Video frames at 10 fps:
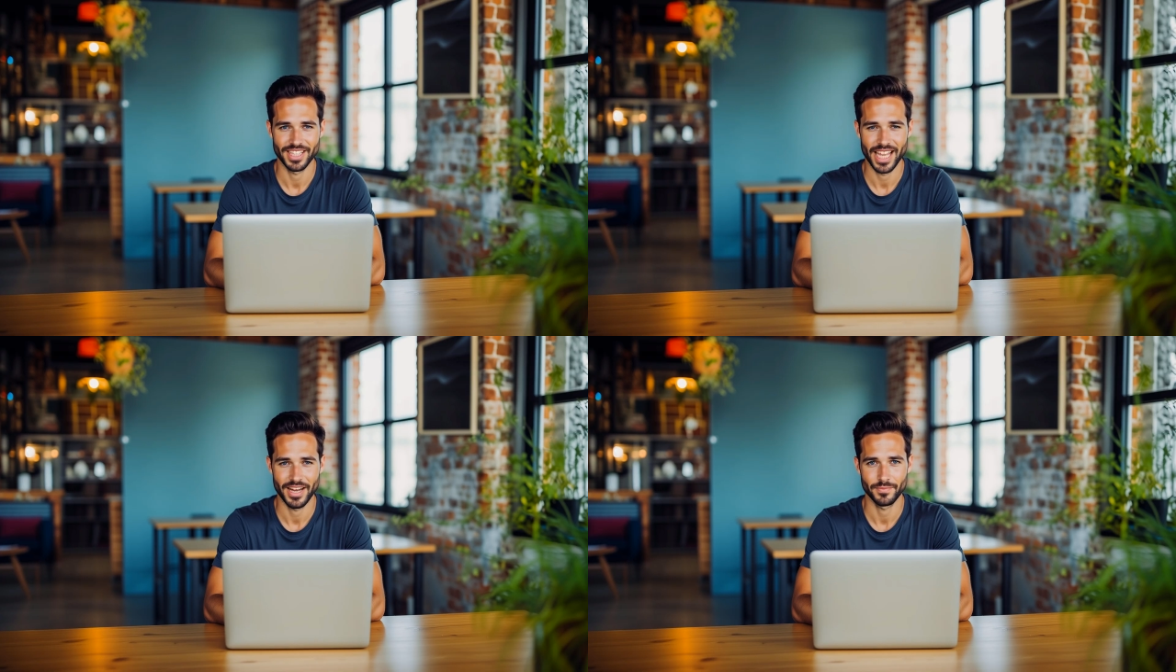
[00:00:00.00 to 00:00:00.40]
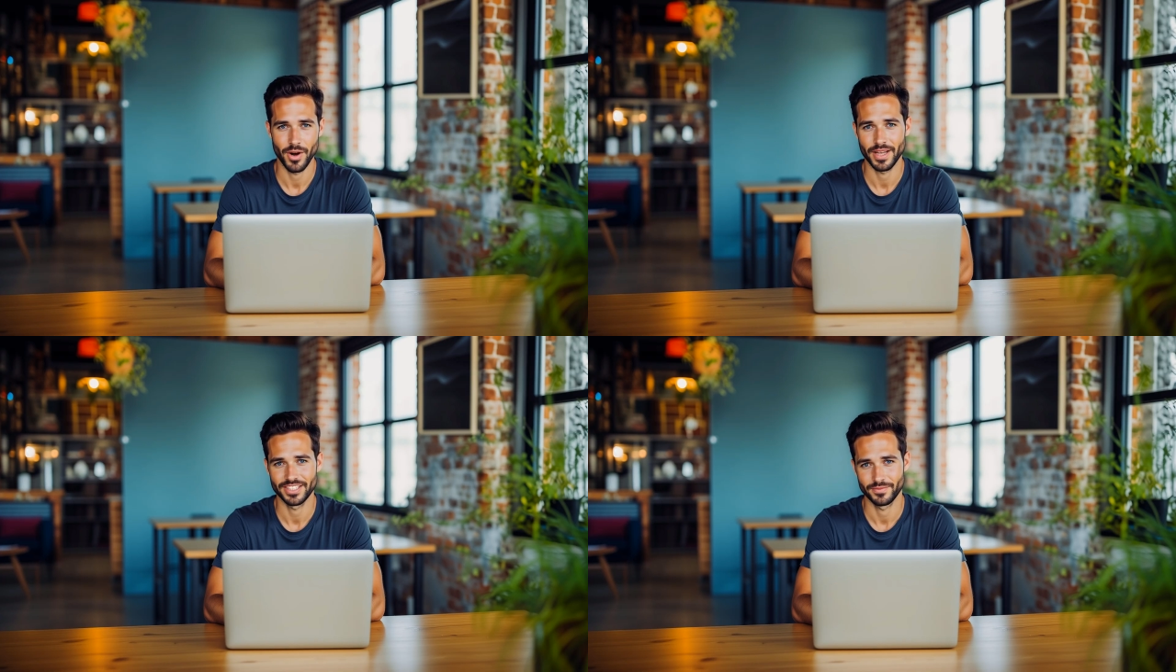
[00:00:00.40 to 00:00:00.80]
and
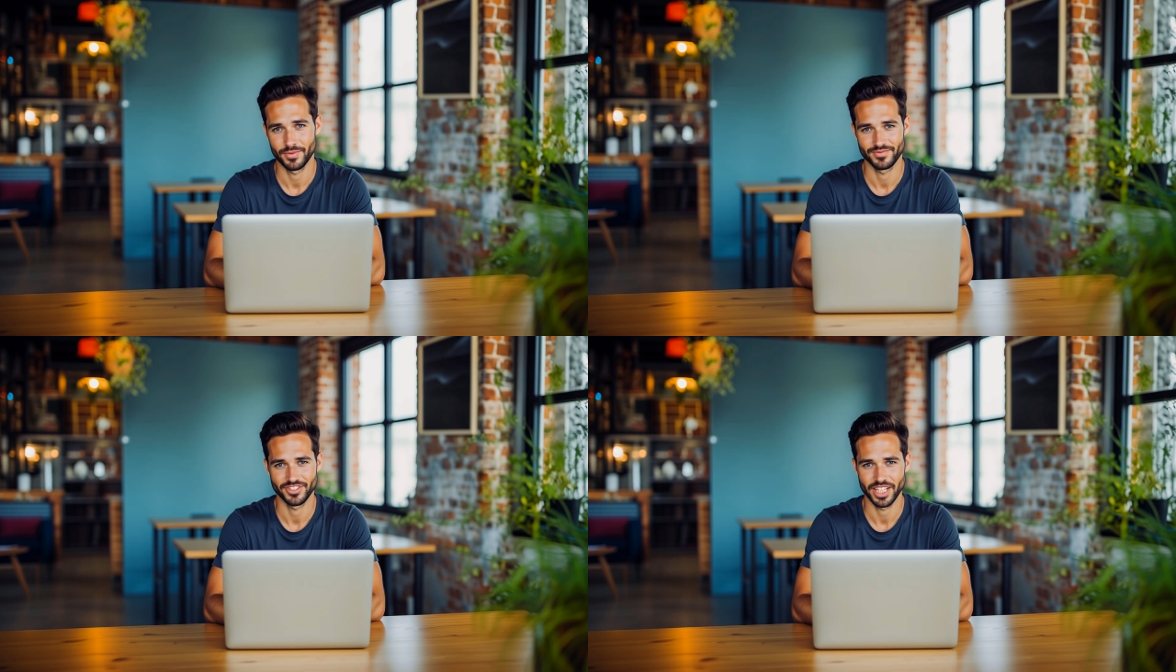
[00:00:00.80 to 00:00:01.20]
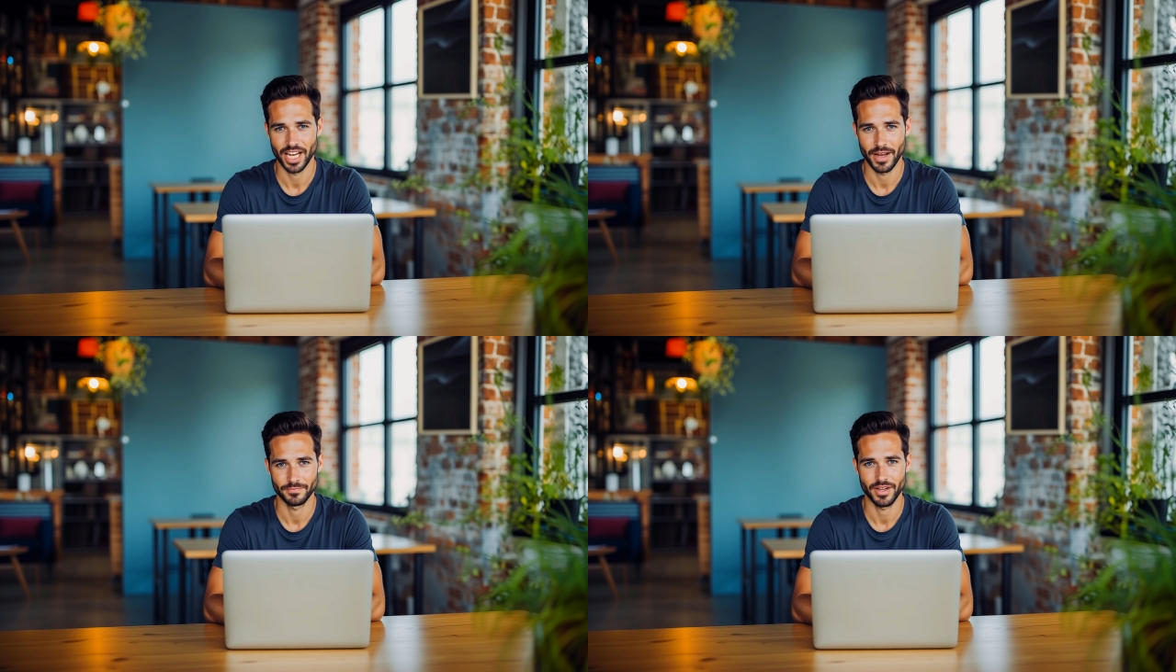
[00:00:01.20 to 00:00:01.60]
momentum over
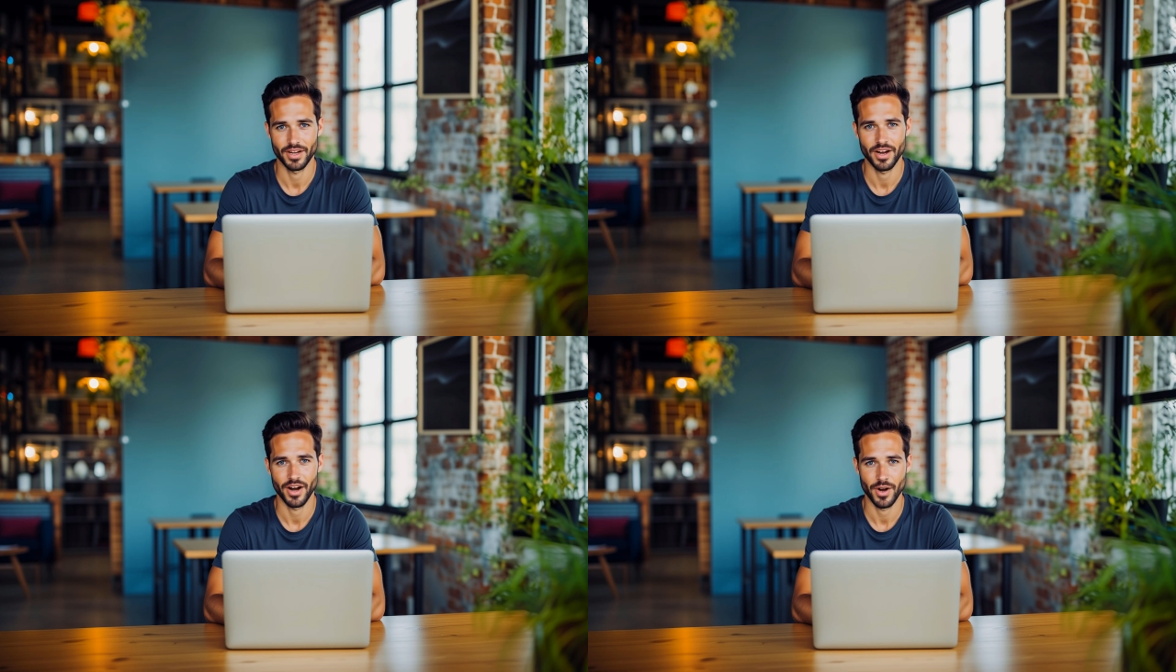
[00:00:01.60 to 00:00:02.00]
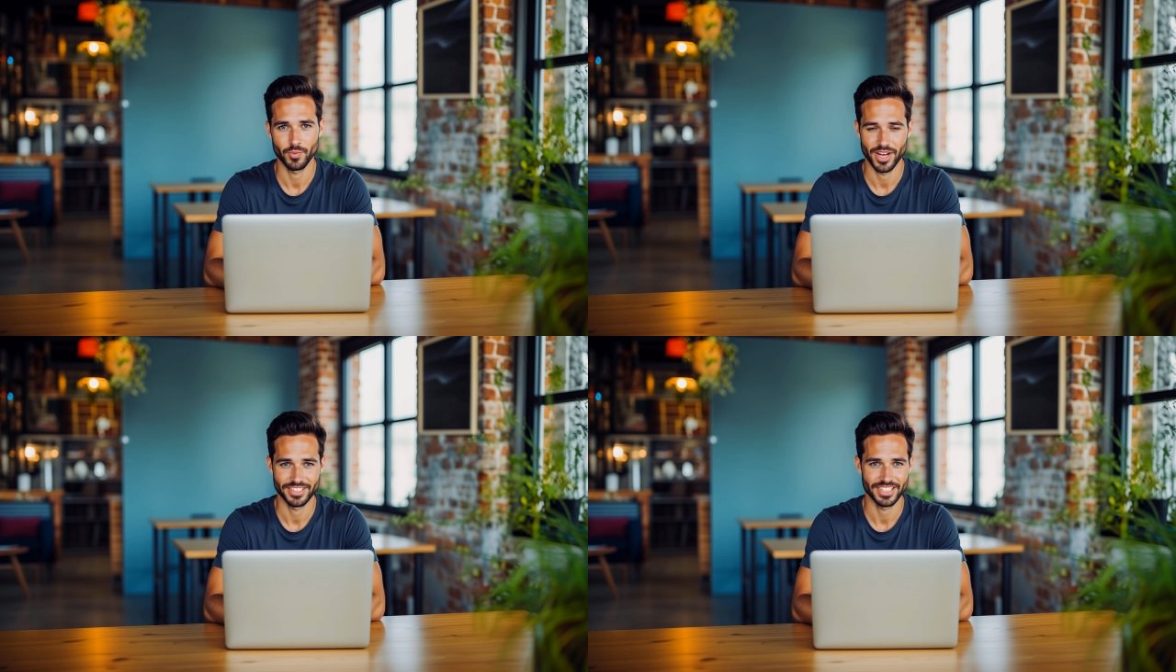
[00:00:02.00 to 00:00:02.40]
time.
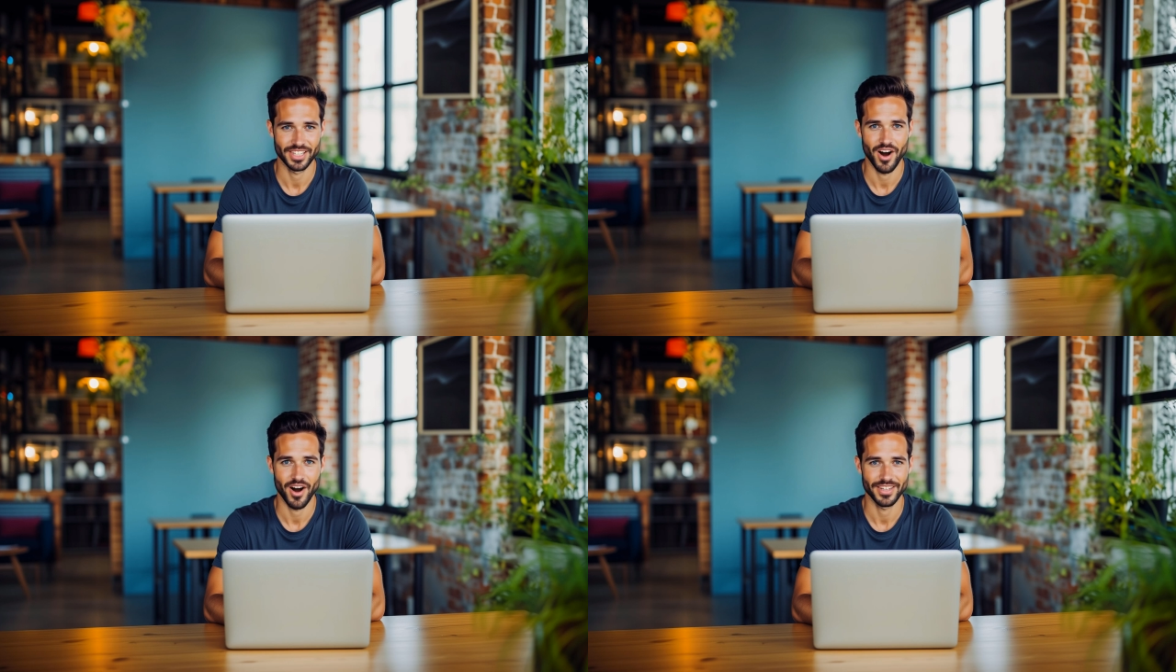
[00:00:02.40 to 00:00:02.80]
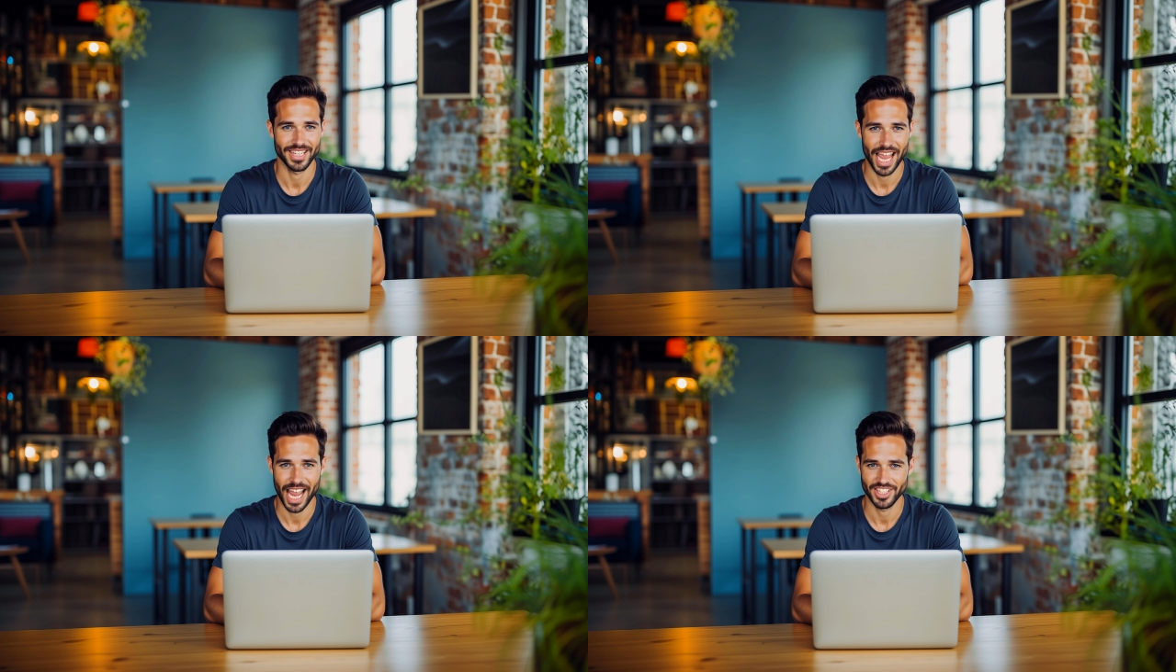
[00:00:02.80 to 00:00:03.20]
Want to see it all in
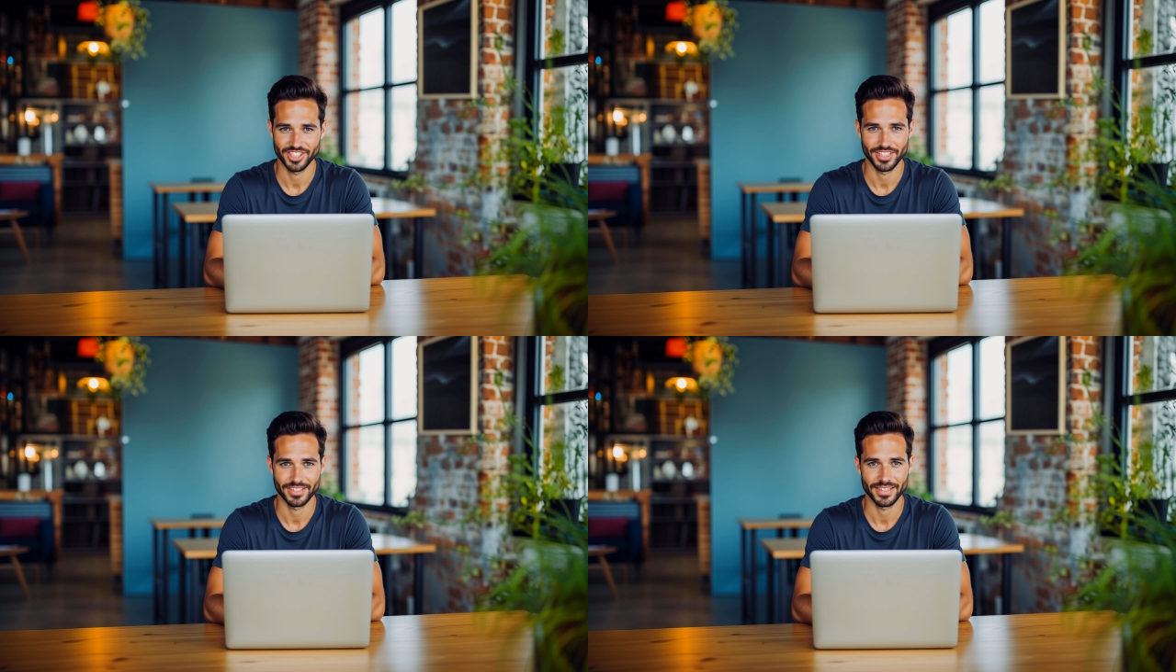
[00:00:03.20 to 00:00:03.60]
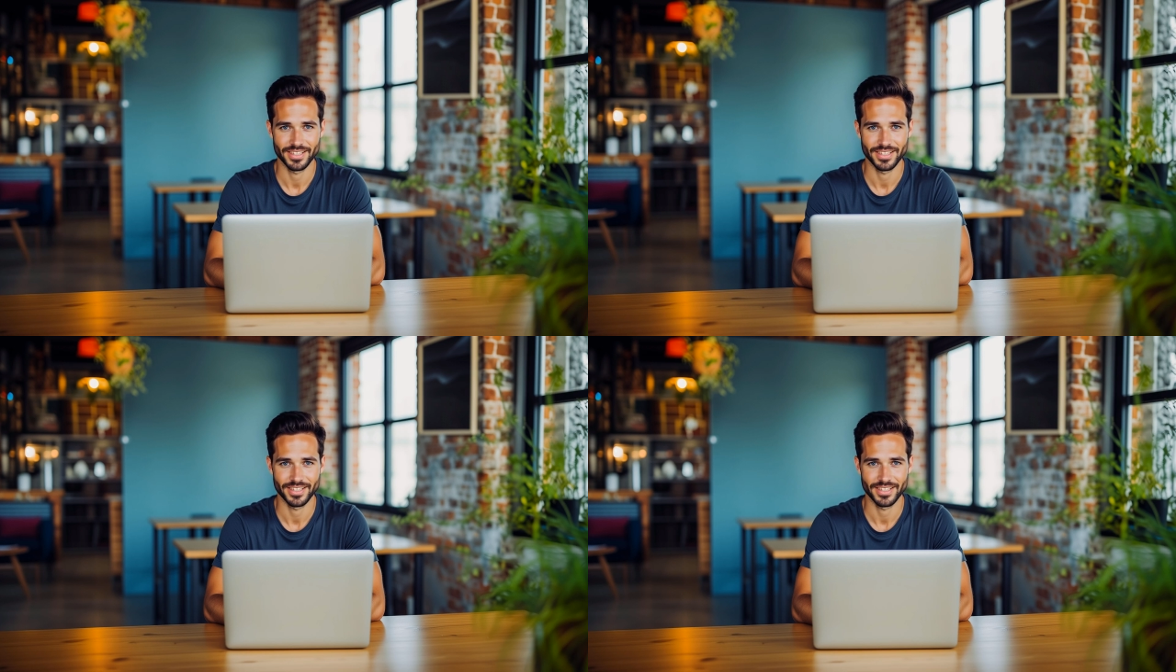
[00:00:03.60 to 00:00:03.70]
action?